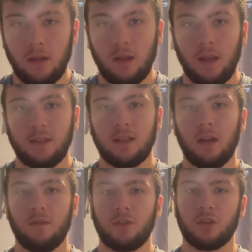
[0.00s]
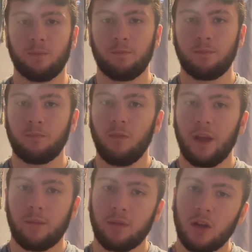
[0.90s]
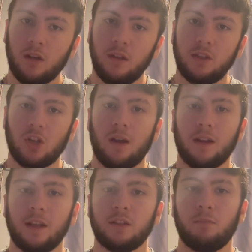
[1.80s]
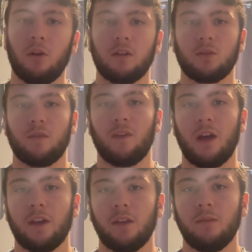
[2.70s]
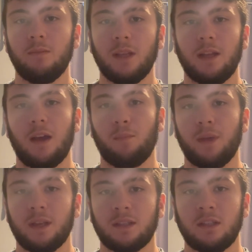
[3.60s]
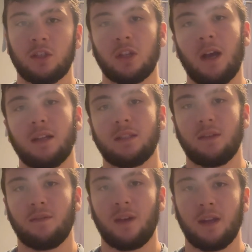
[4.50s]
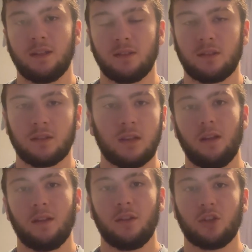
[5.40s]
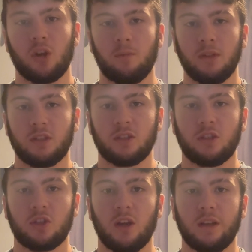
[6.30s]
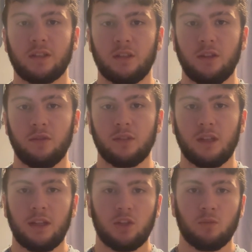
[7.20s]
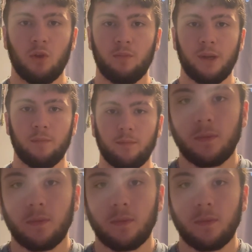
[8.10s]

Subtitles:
Instead of just purely drowning his opponents with volume, he now picks his shots and finds the sharpest strikes to use at each moment.